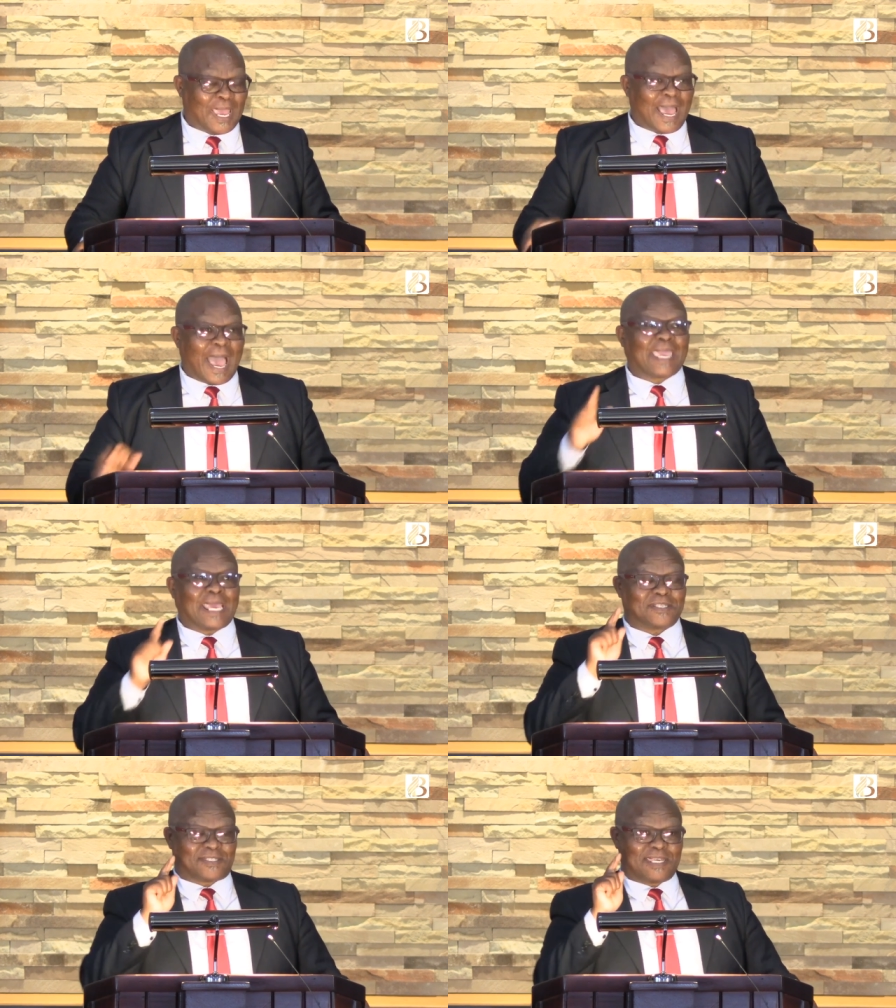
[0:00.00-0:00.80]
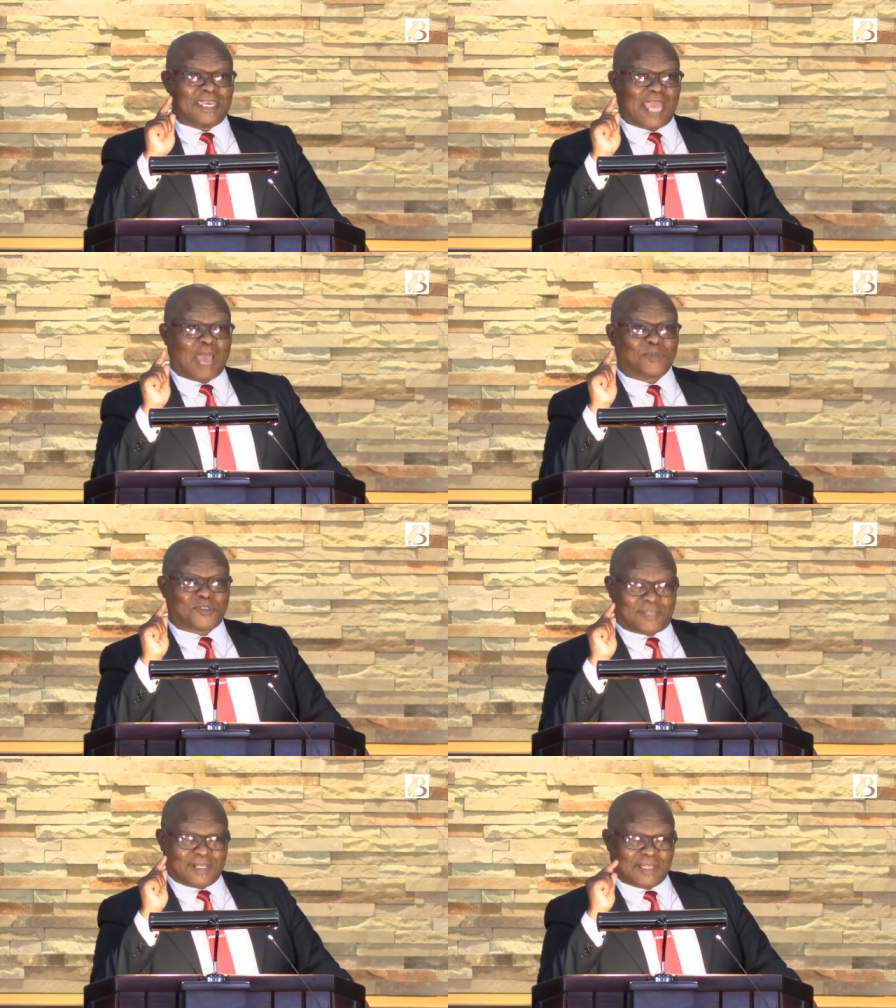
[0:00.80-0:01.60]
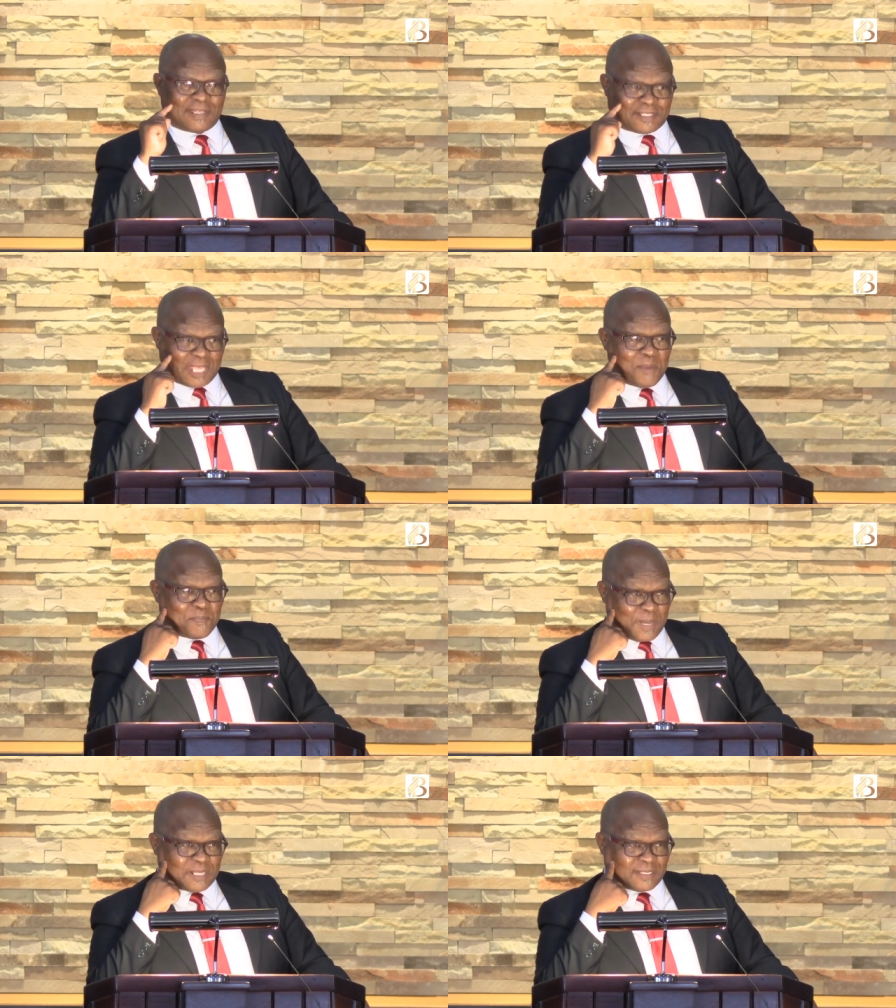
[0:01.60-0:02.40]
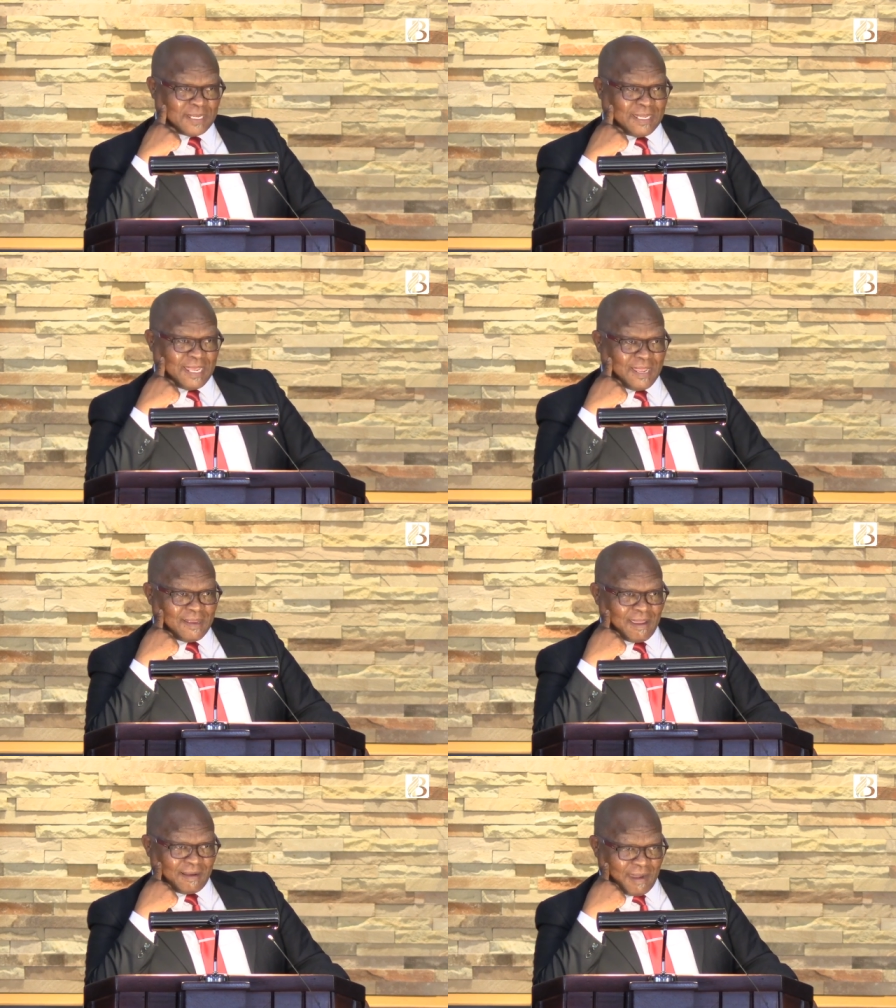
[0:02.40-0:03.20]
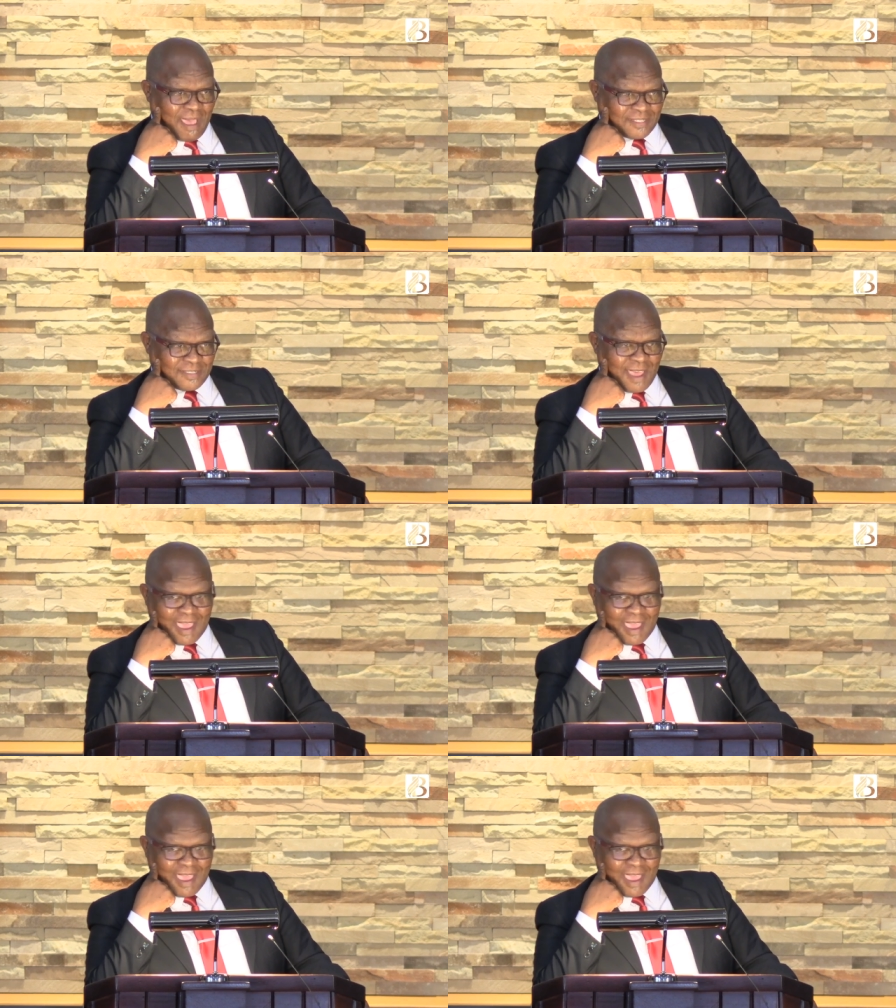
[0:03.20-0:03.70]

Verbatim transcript: I can see I'm still the same person like last night.